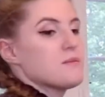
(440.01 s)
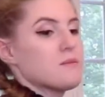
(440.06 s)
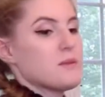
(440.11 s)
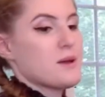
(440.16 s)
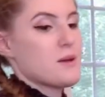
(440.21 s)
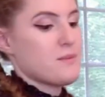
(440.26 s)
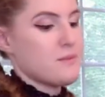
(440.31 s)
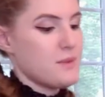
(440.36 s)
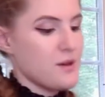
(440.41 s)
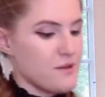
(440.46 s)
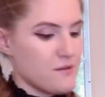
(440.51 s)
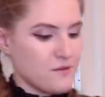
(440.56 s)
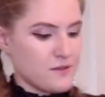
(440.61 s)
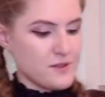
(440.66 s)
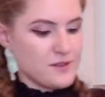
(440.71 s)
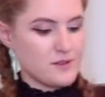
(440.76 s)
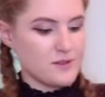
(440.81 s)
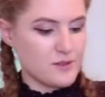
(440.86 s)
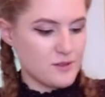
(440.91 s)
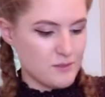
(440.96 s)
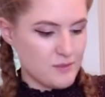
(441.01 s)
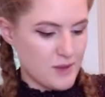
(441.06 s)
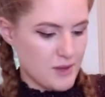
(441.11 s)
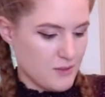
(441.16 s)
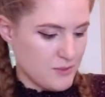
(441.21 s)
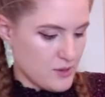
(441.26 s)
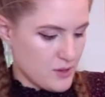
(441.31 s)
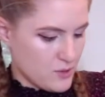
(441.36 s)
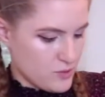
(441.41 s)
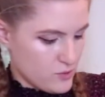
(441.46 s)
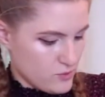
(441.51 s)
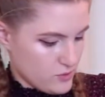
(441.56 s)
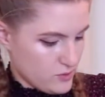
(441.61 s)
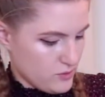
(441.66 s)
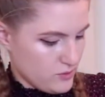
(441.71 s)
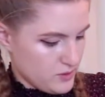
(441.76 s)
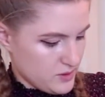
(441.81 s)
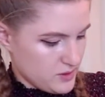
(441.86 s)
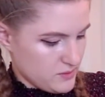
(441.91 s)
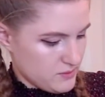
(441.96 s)
My muffins may be
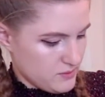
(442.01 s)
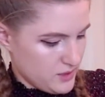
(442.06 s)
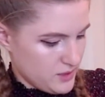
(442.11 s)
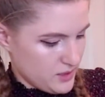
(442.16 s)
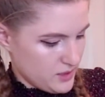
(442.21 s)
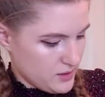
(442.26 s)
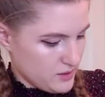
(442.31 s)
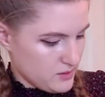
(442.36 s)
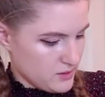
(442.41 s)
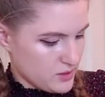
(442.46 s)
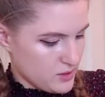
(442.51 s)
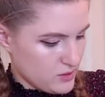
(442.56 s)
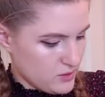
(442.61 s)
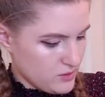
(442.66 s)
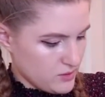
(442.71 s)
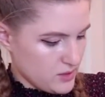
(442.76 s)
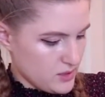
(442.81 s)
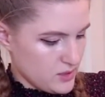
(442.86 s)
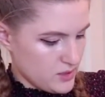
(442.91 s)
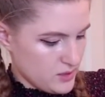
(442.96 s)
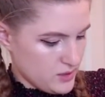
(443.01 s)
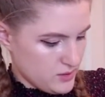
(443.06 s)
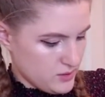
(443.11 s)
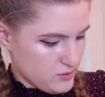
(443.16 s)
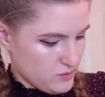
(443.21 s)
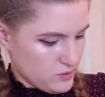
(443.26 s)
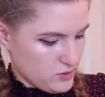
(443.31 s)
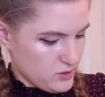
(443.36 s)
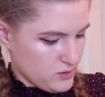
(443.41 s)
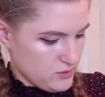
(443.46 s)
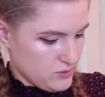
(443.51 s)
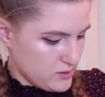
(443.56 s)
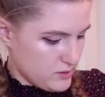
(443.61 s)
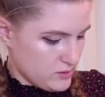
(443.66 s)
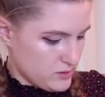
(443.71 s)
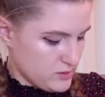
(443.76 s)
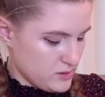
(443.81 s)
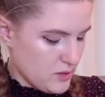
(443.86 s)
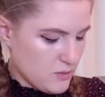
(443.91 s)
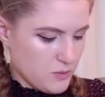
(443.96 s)
cool, but my coating is warm. So
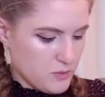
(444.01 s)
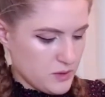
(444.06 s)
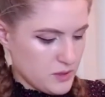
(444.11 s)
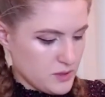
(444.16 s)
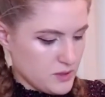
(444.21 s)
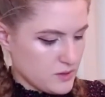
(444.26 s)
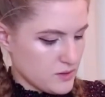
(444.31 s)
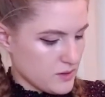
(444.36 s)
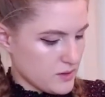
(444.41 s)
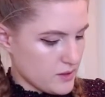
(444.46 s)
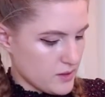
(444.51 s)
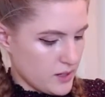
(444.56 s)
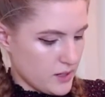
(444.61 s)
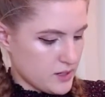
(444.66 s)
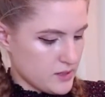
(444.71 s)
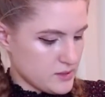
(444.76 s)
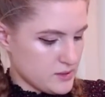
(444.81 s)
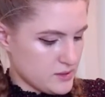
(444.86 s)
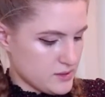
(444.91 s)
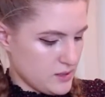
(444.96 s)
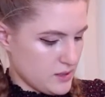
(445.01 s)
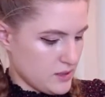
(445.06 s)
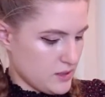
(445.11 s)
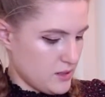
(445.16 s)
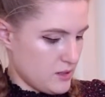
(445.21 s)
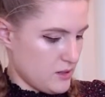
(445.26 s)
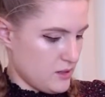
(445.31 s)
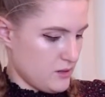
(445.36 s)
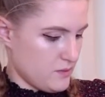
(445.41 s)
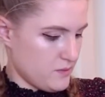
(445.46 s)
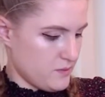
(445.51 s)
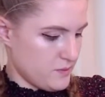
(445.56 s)
something's gotta stick here.